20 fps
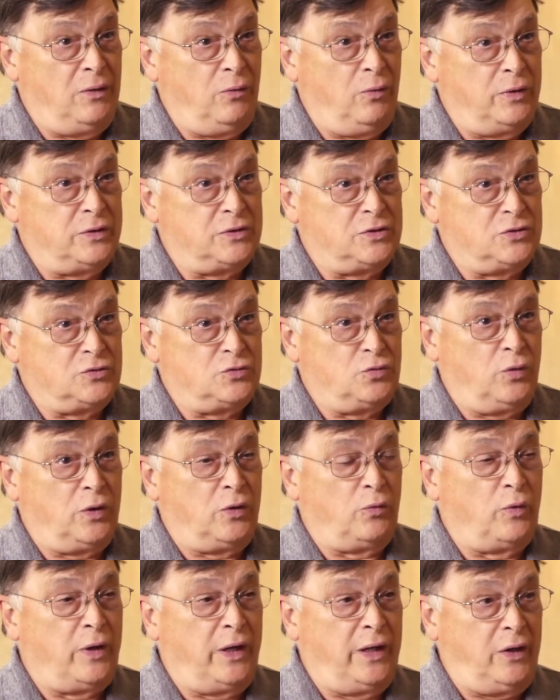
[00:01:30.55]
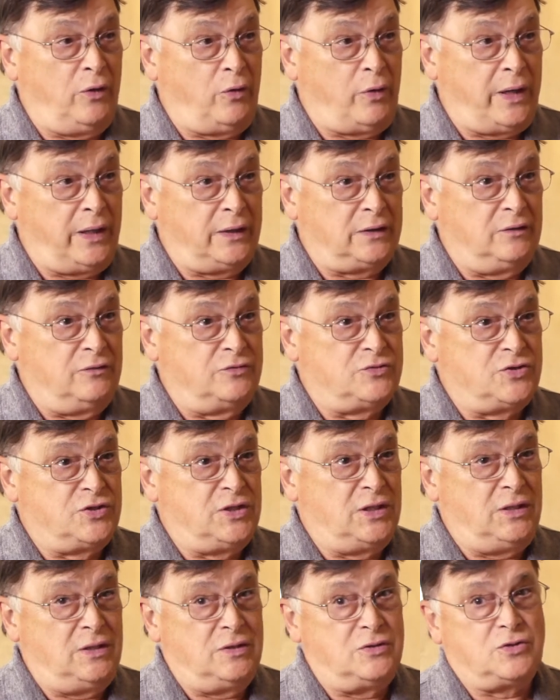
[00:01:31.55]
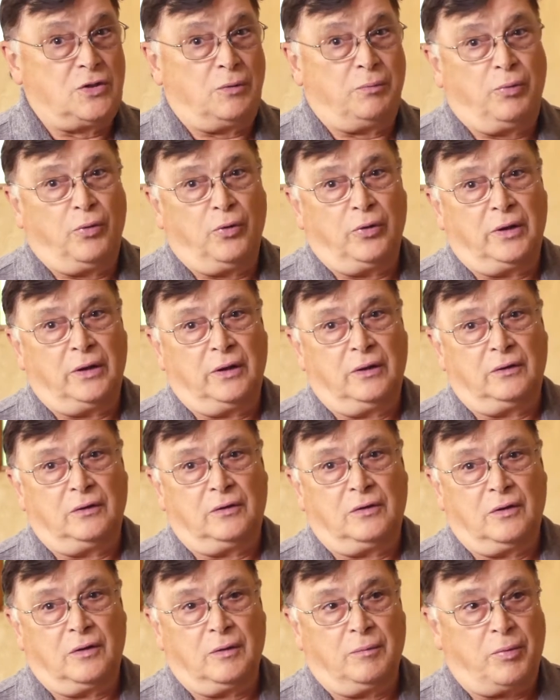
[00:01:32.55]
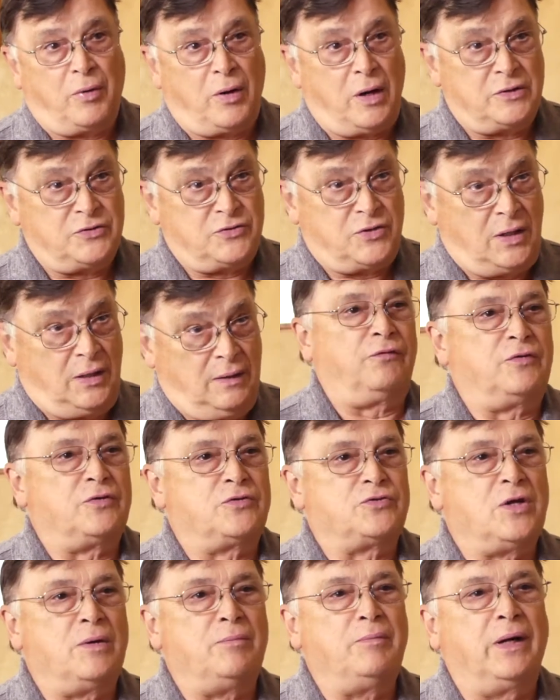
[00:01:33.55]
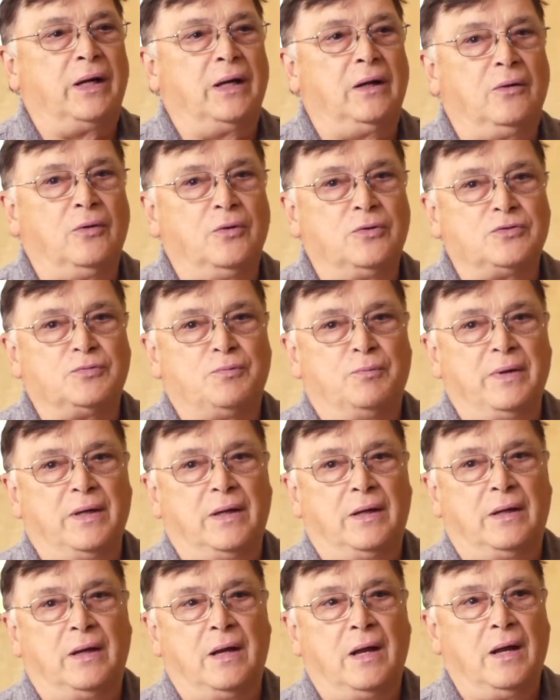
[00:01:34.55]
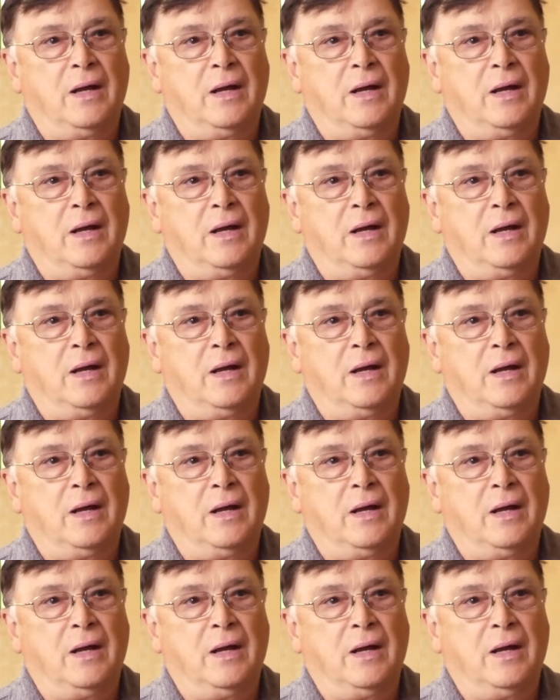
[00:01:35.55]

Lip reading: which is where radioactive seeds are put into the prostate. For somebody who's been